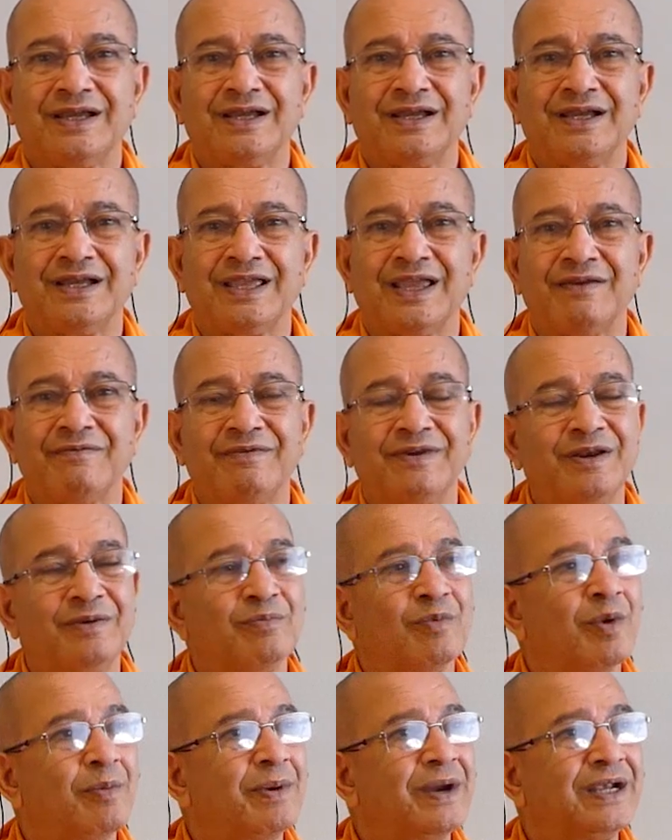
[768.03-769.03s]
Every
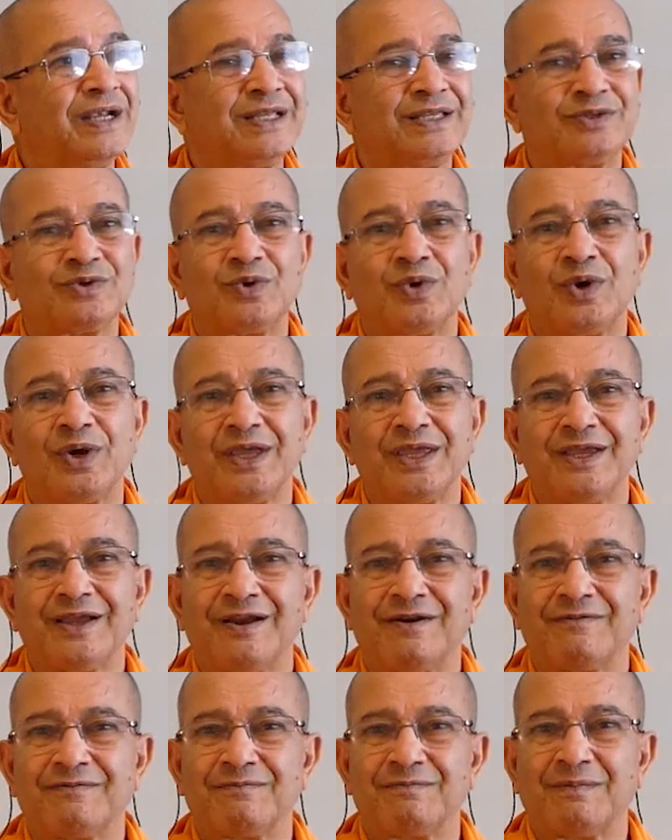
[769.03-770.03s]
moment is going
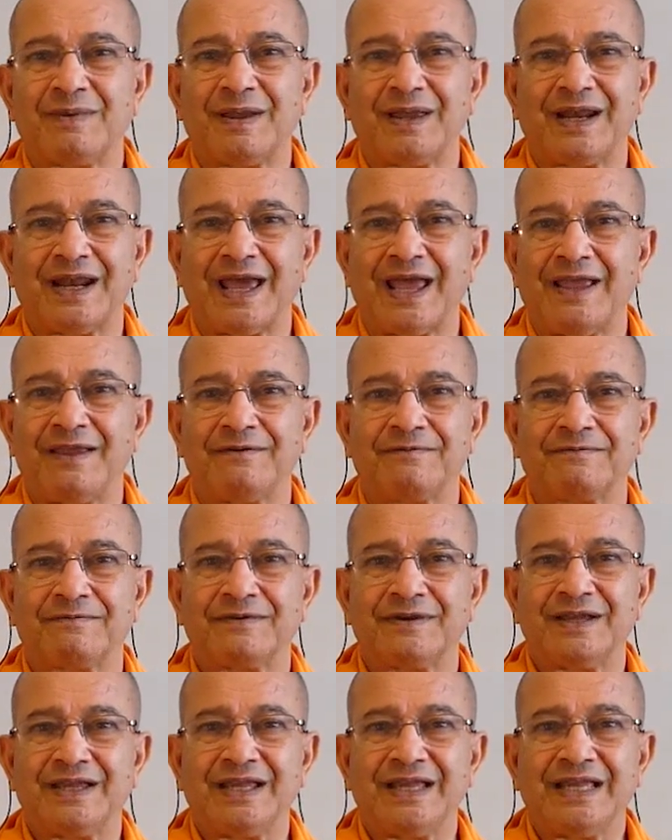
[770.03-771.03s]
of my life.
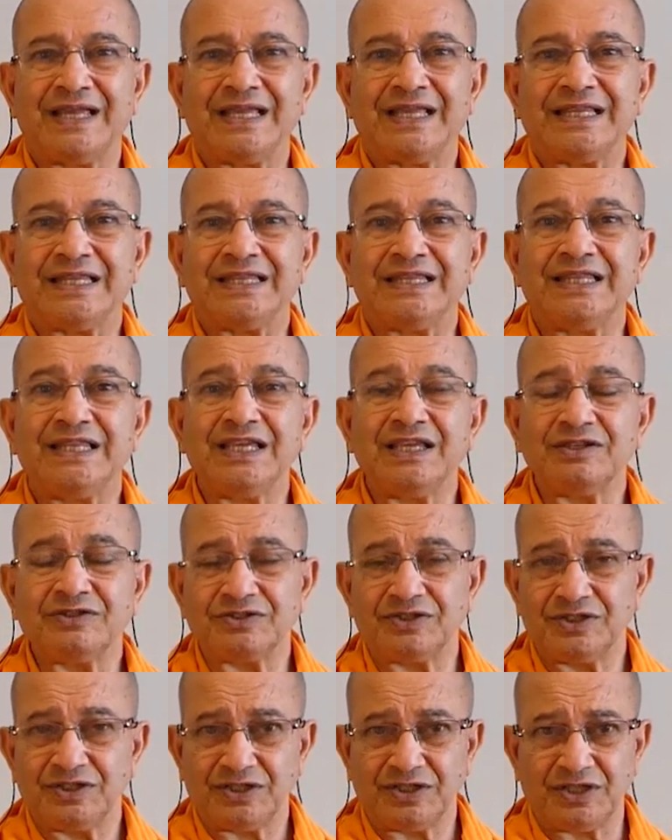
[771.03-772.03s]

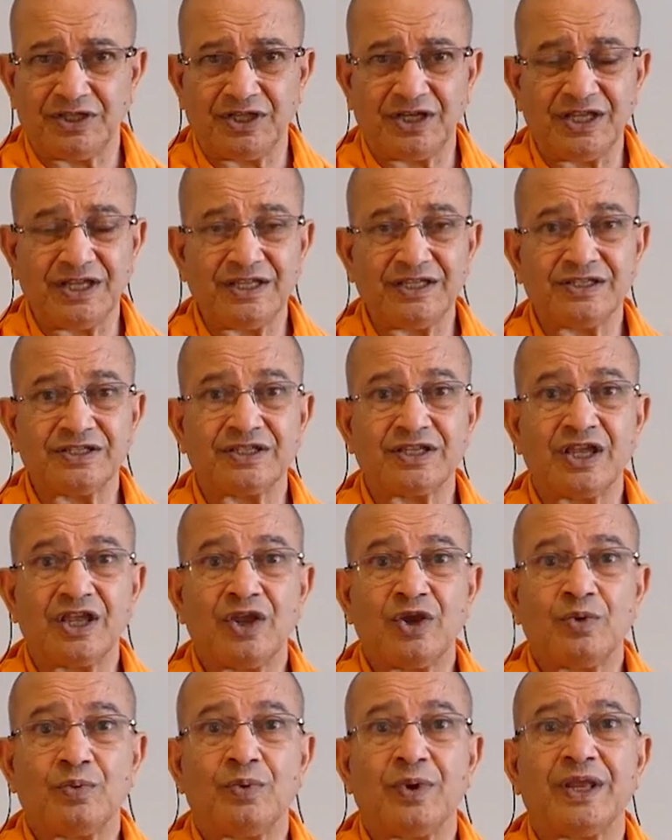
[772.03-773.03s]
These things,
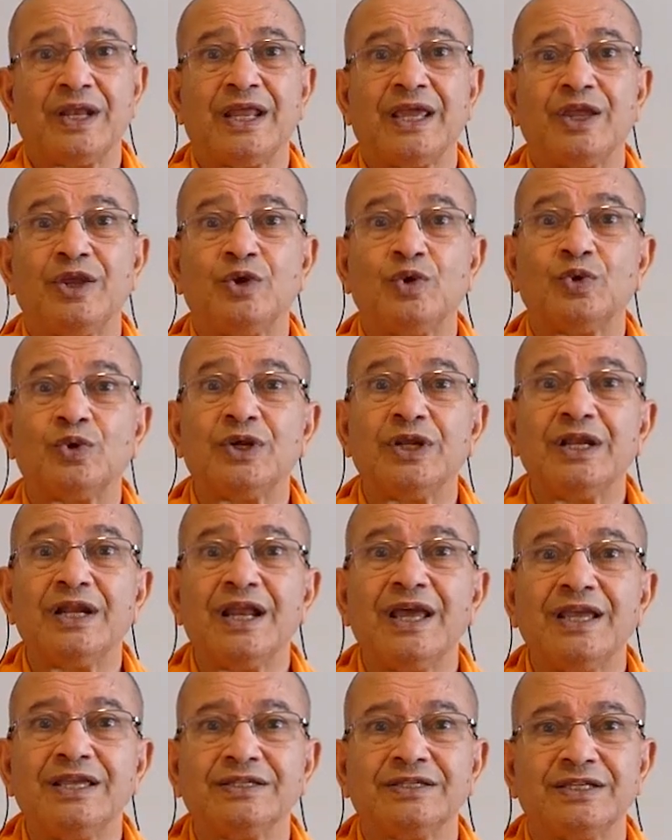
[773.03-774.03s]
when I
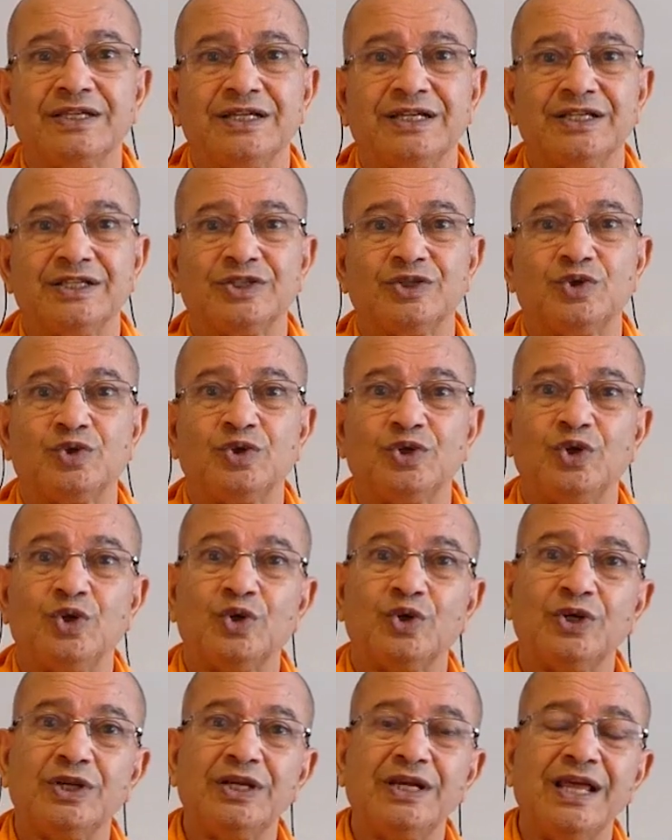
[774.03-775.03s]
utilize, it is
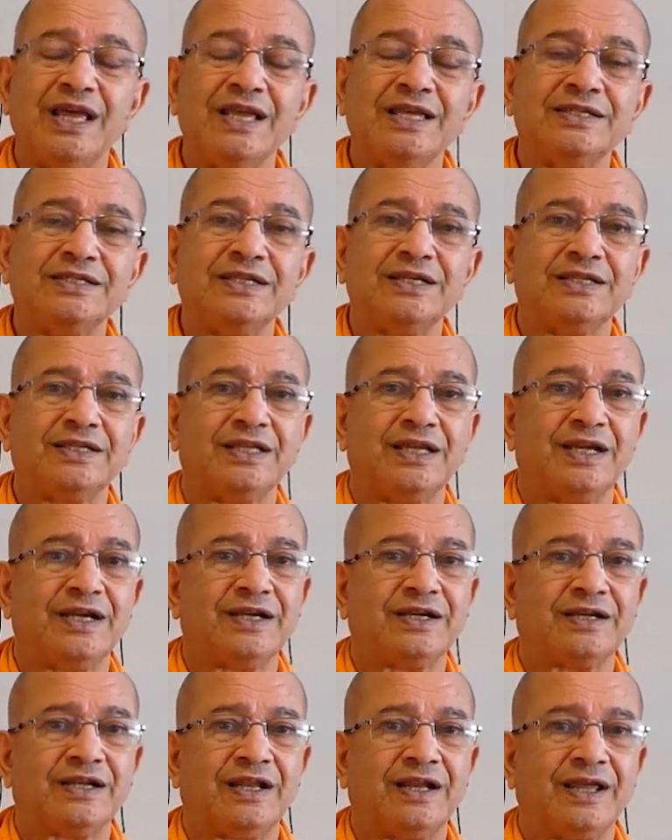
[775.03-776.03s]
utilizing the
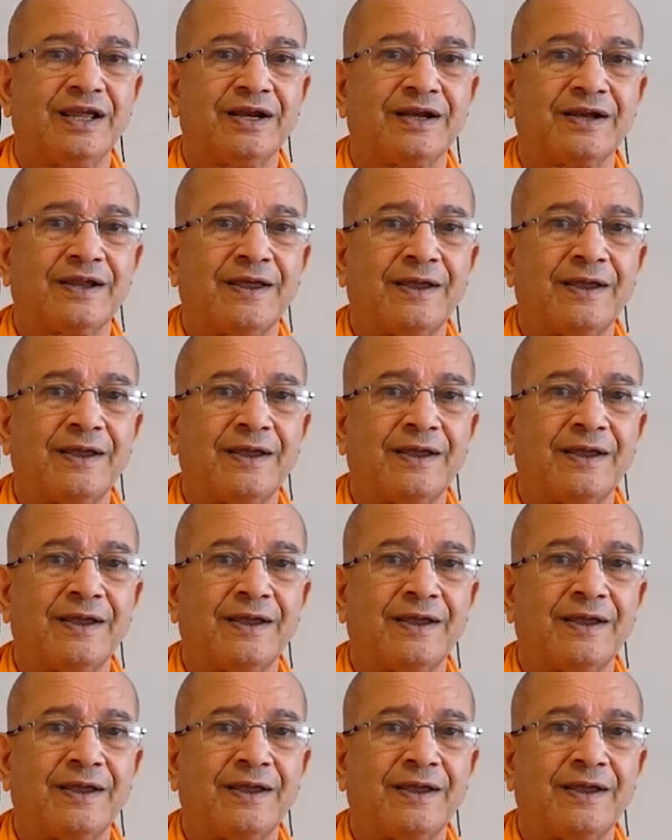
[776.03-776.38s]
intellect.